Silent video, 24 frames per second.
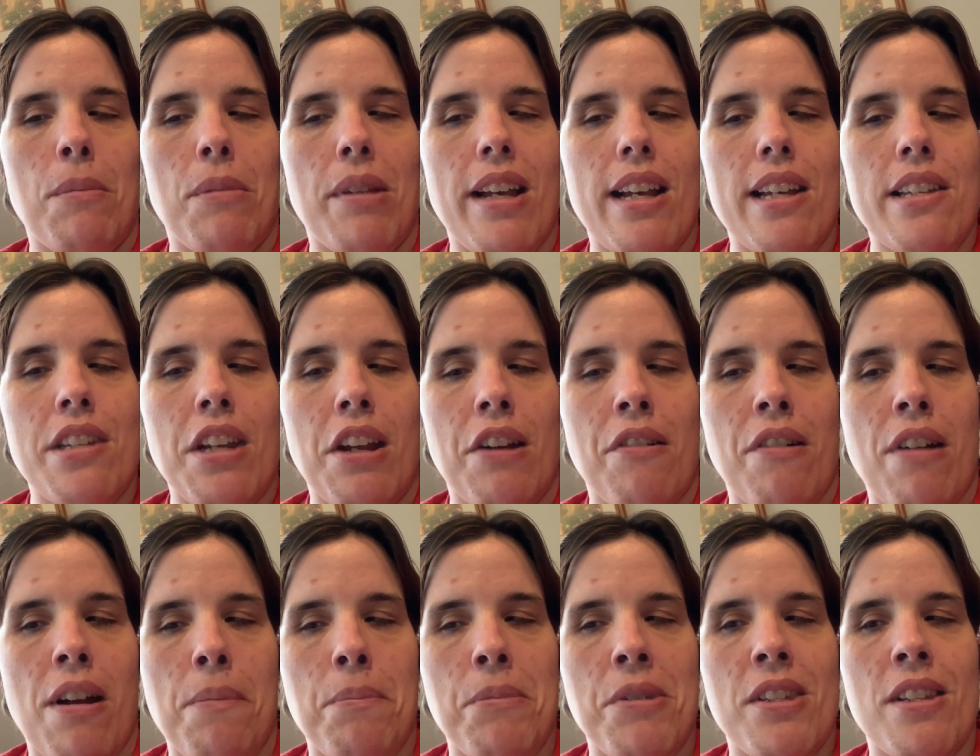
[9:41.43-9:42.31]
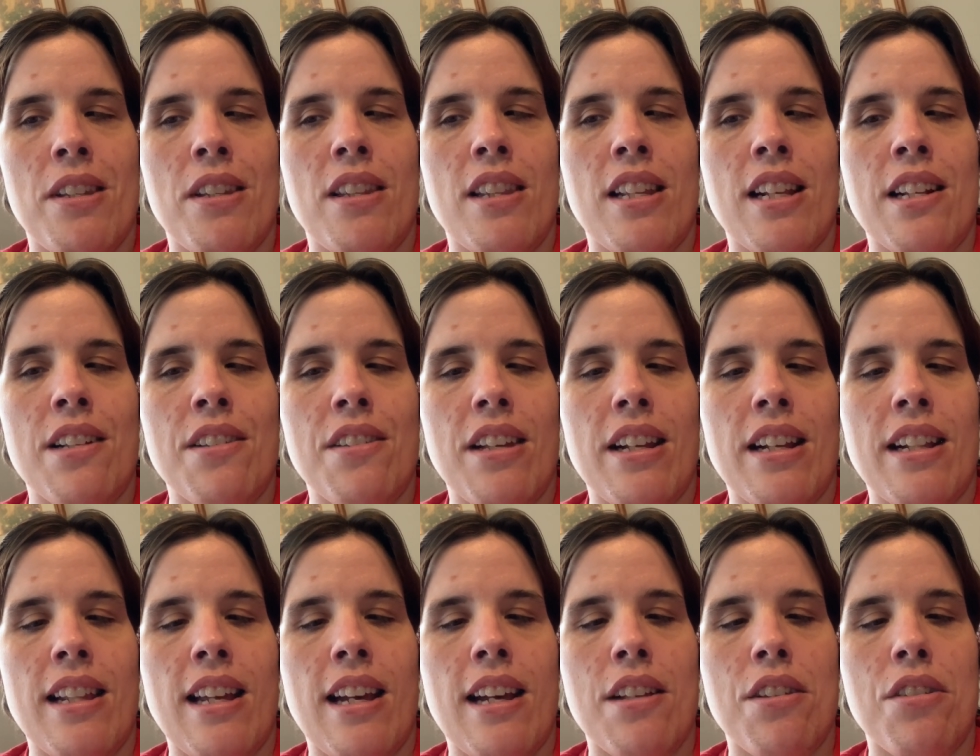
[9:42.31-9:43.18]
plastic wraps and things
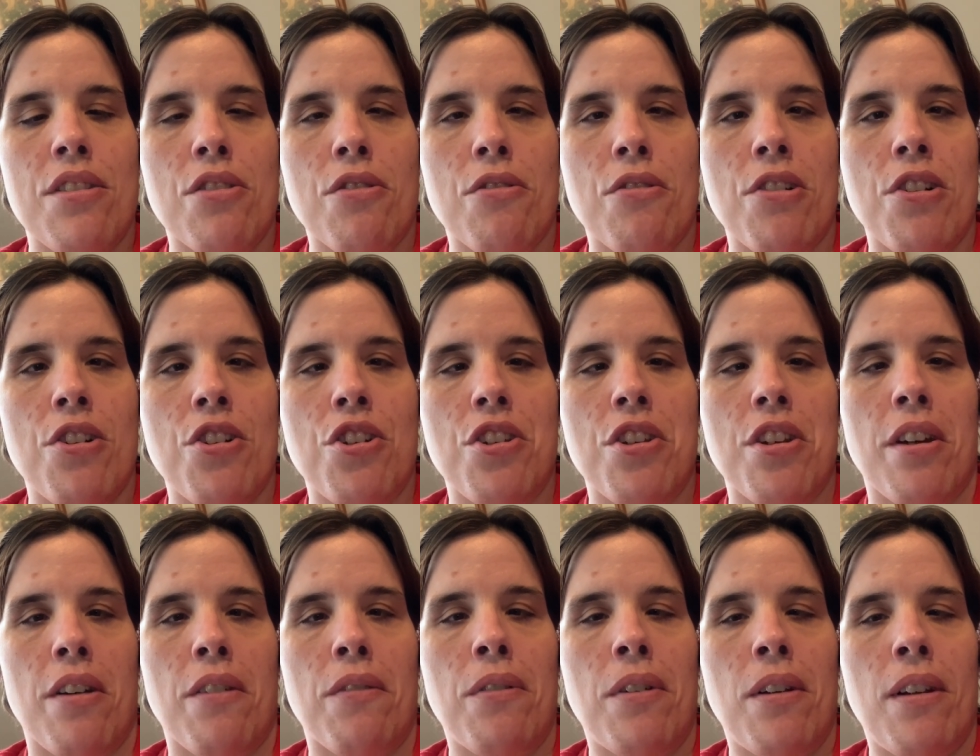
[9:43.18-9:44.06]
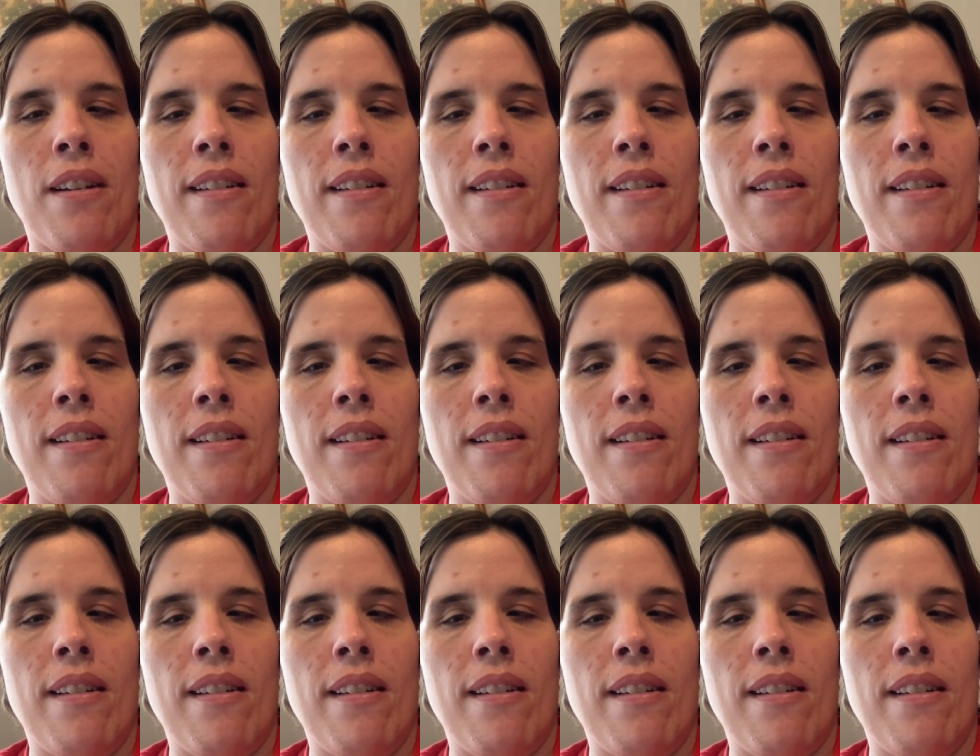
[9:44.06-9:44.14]
like that, storage stuff.